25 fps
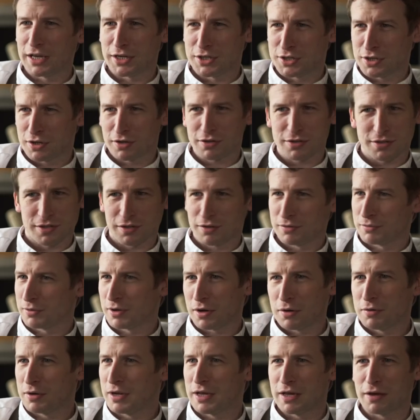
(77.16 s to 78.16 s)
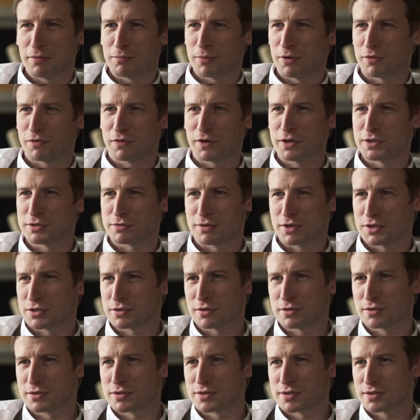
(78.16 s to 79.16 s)
get a chance, I'll go and eat at my friends'
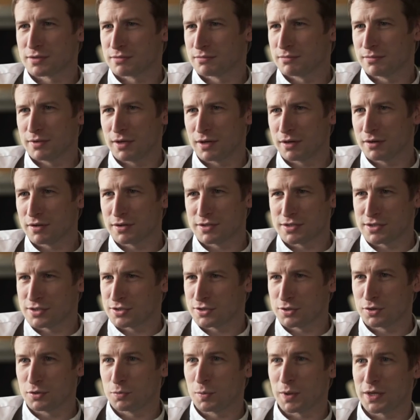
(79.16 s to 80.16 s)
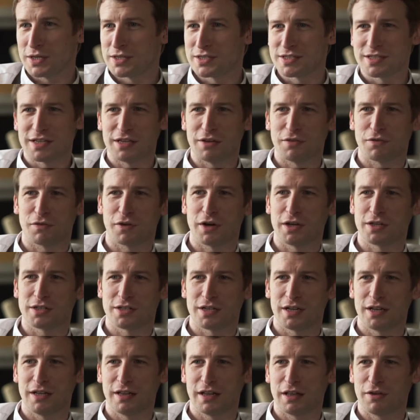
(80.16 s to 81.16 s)
restaurants, you know, because it's a good way to see your friends
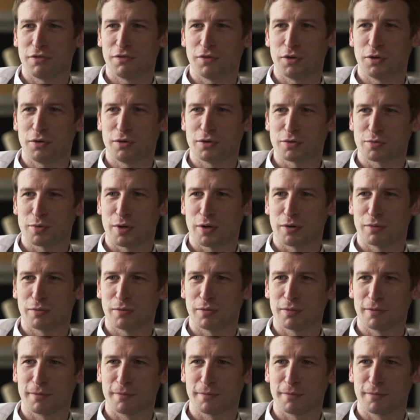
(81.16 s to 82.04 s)
and eat their food as well.